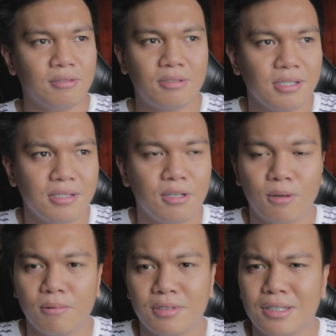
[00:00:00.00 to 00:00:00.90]
you just, you
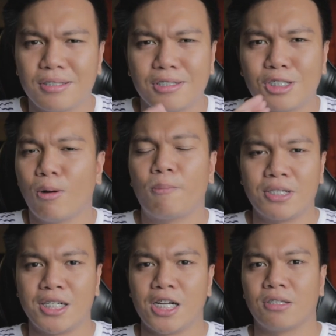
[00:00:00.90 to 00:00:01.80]
know, just show
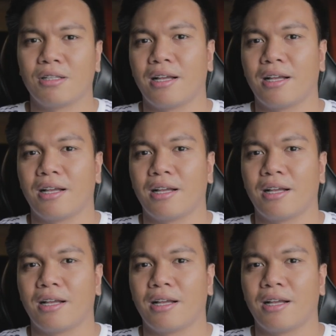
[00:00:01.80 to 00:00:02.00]
appreciation.